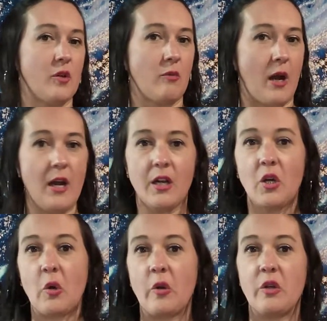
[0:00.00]
a rock
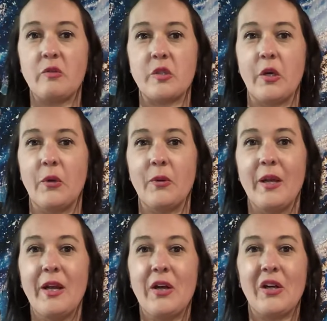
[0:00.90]
or you don't
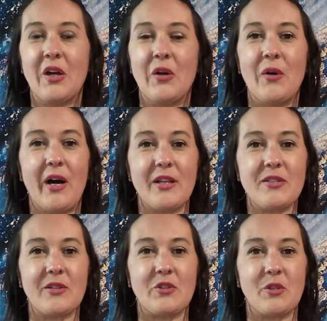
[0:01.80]
go on
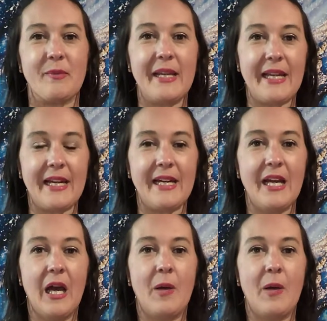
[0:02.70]
social media,